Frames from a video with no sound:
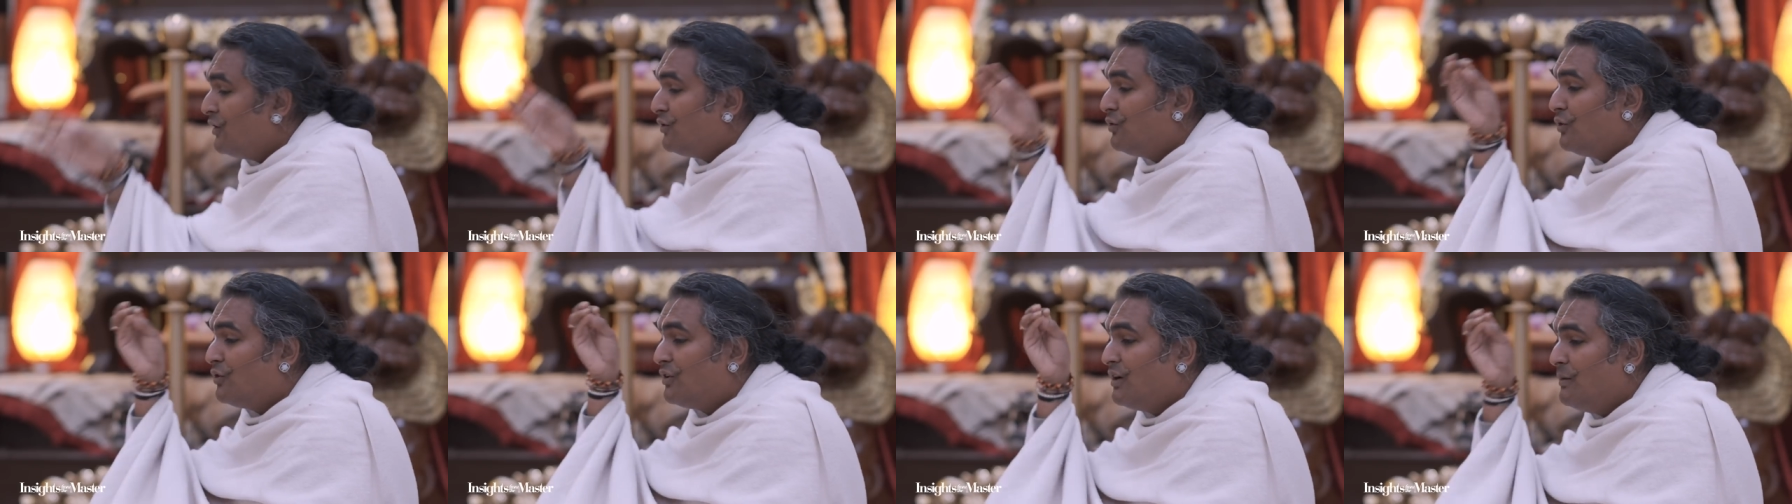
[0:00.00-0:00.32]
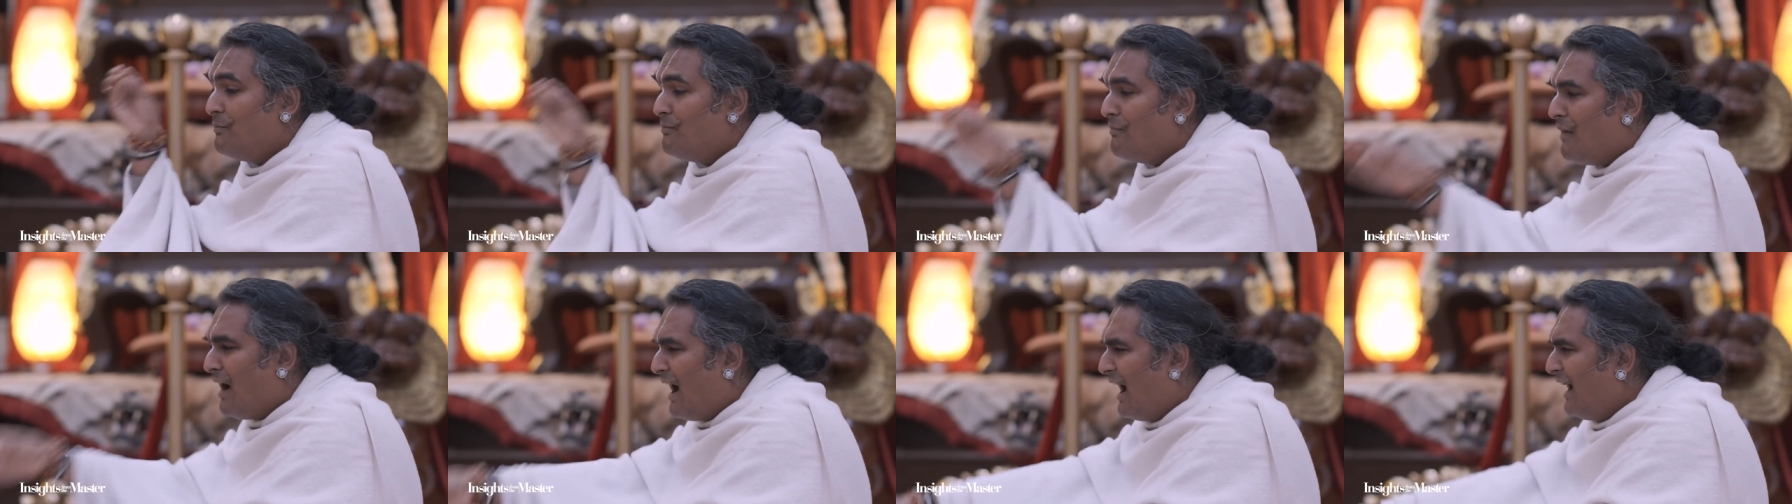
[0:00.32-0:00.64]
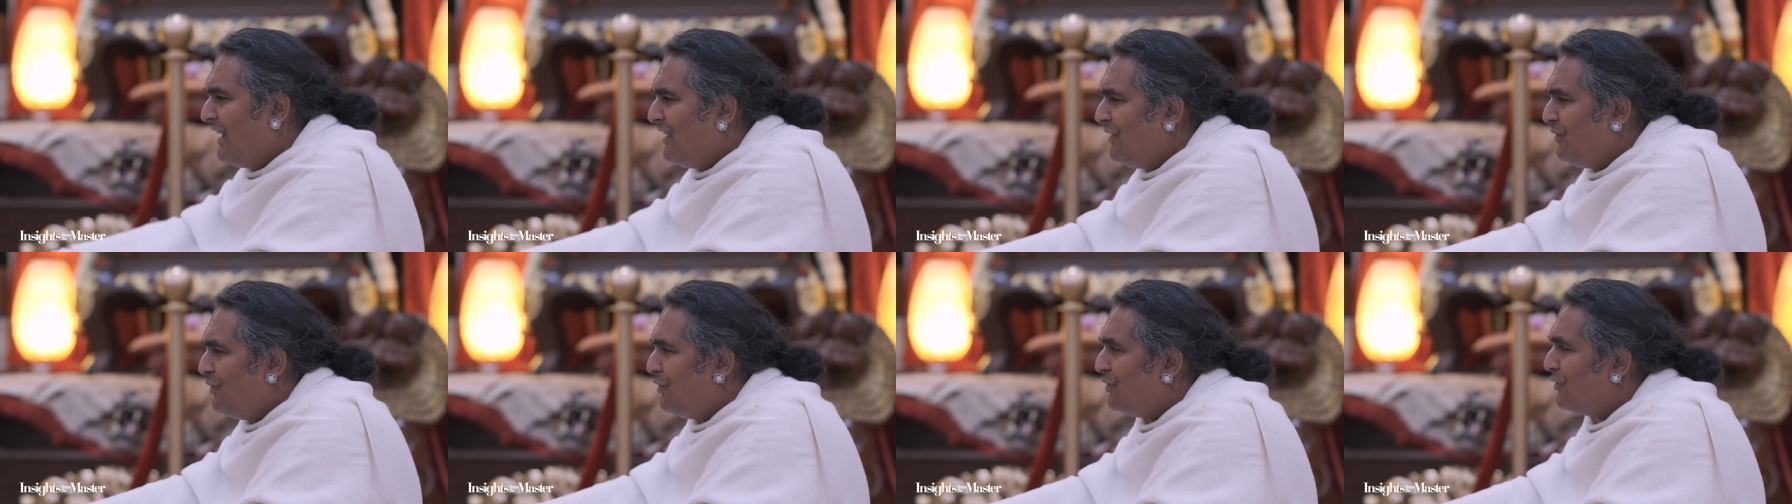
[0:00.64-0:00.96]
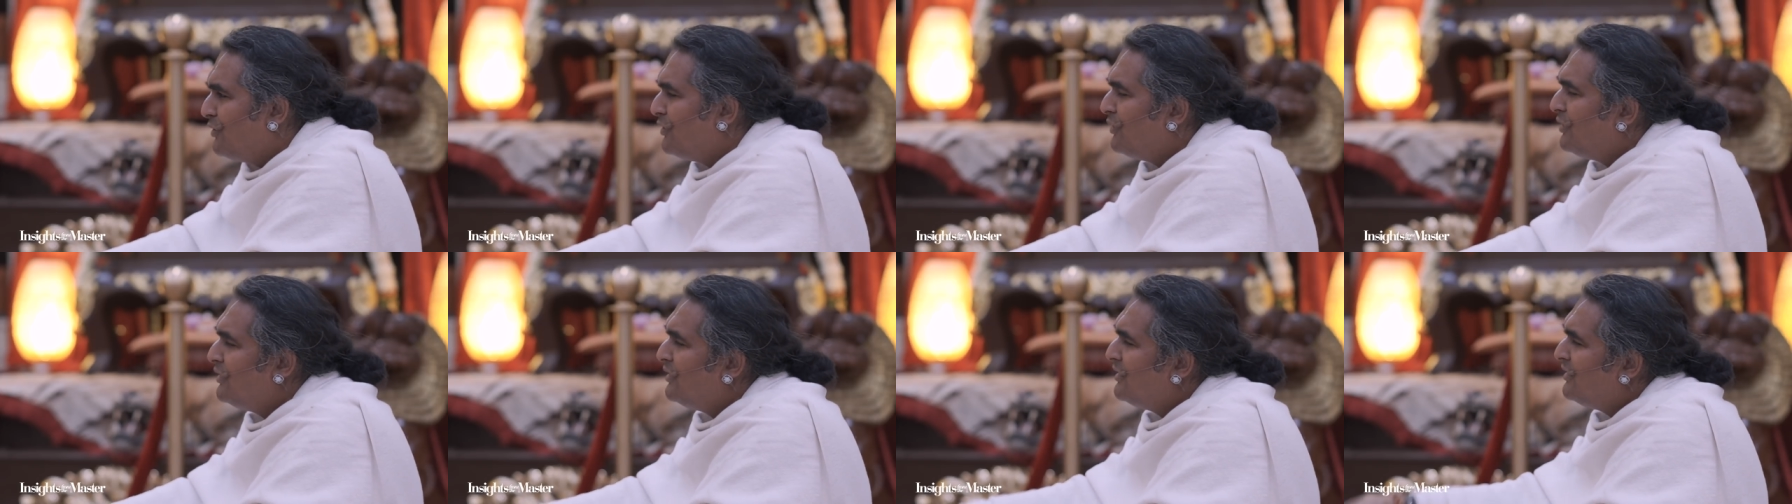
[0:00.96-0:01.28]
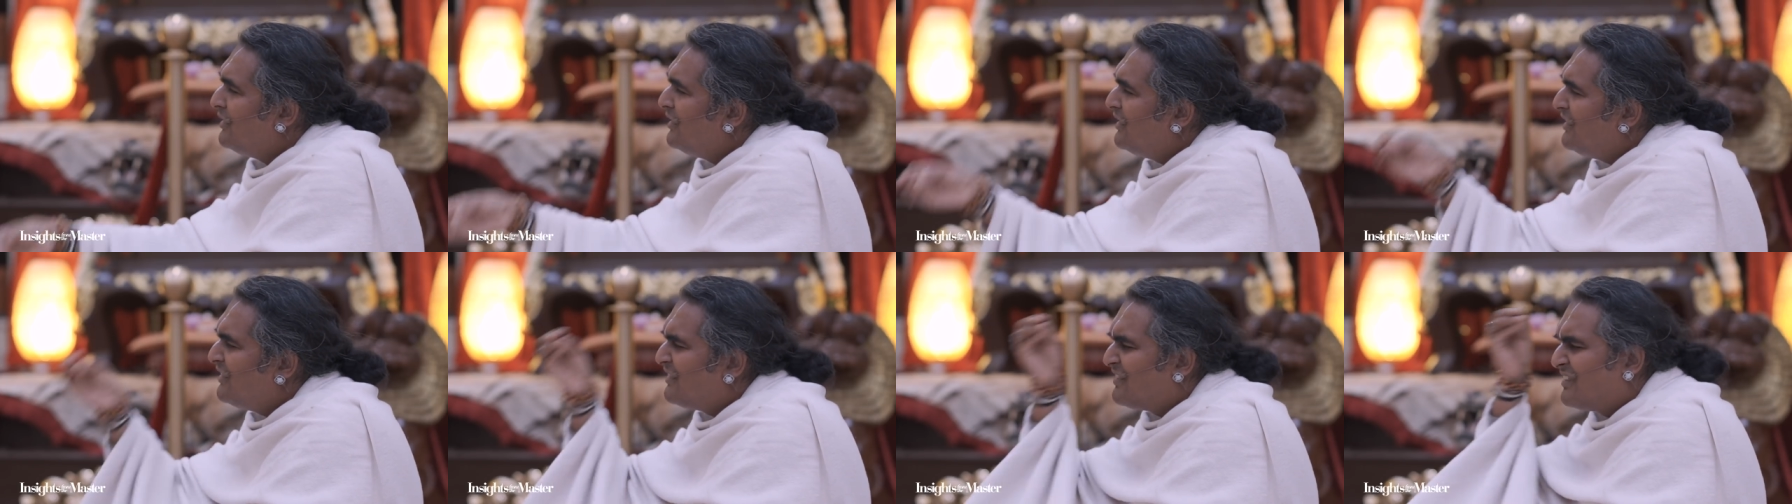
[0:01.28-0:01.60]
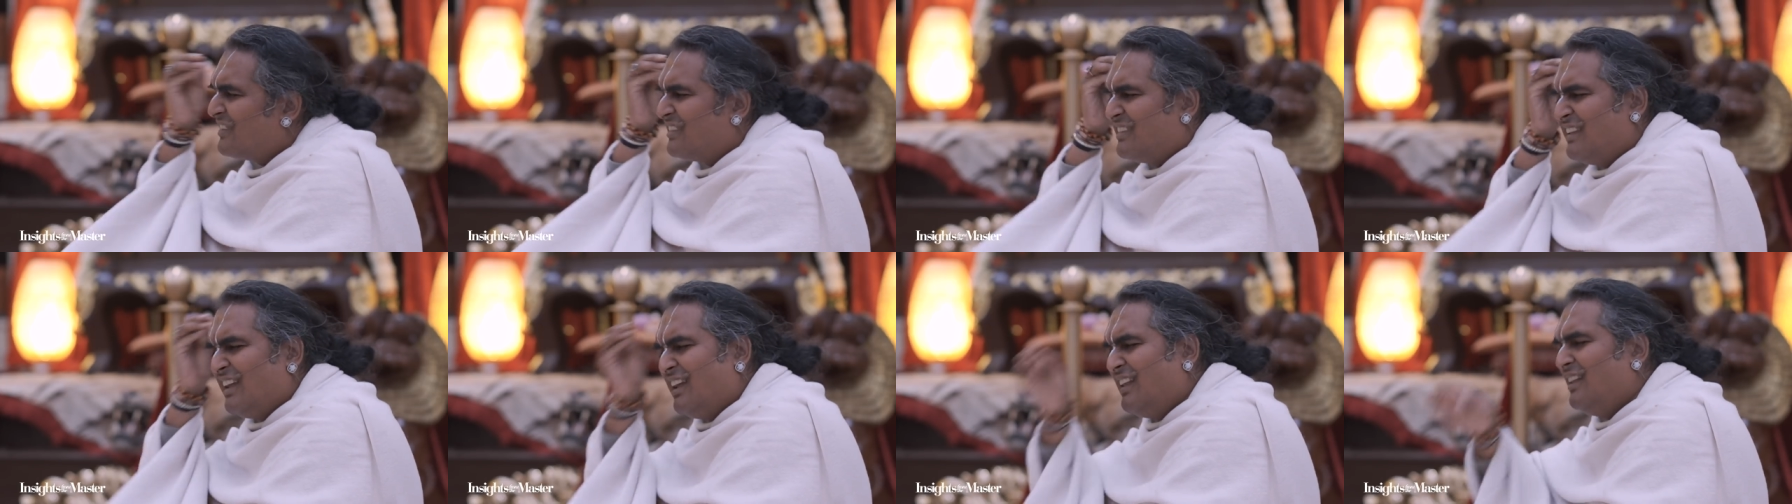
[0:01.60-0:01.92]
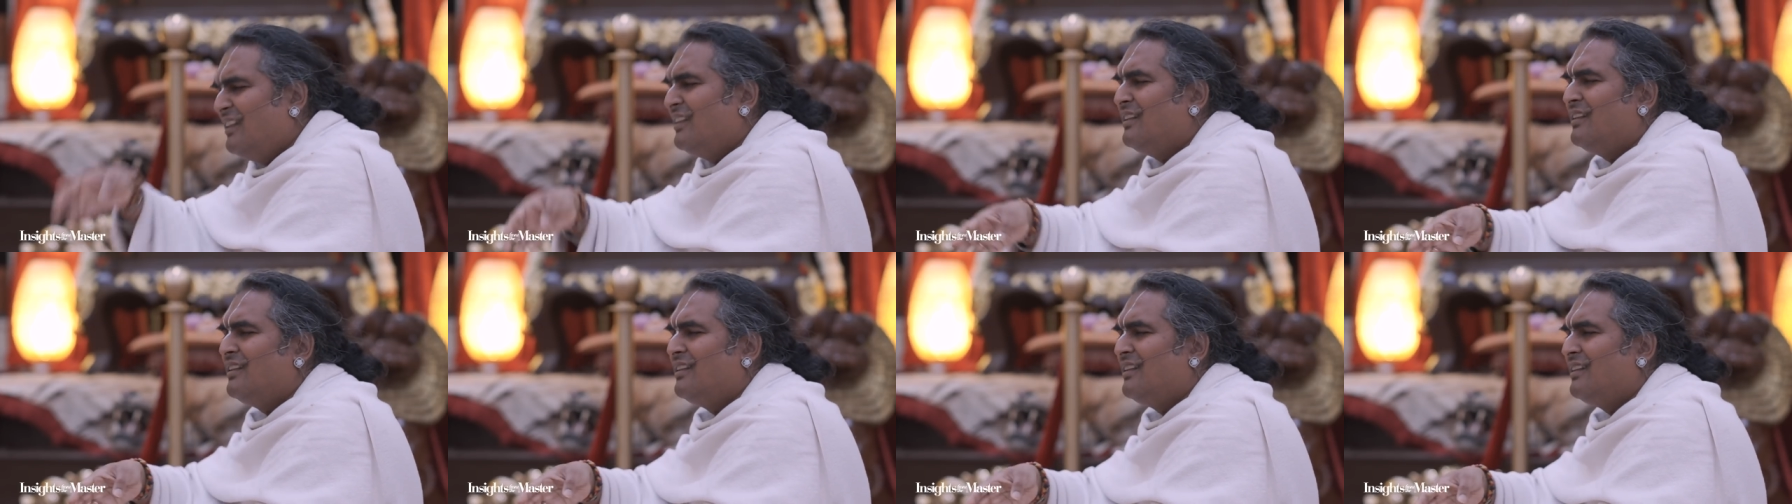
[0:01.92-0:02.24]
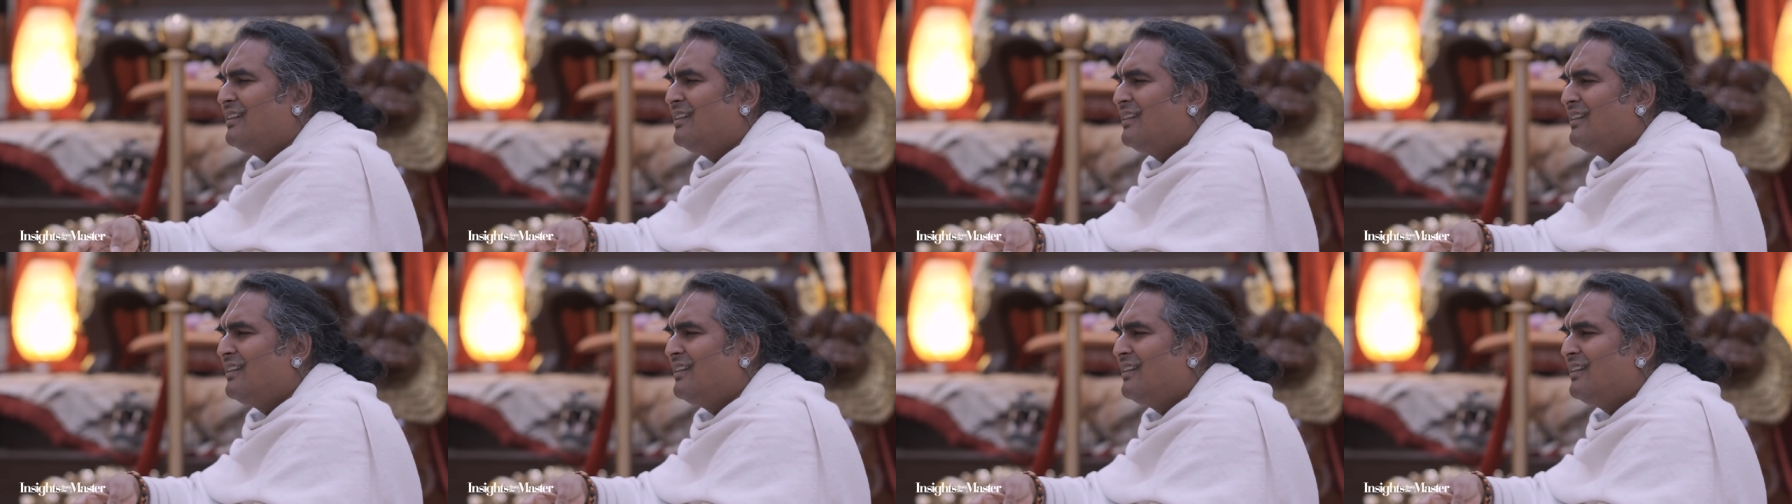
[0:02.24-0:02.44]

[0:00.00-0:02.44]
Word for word: to remind you, still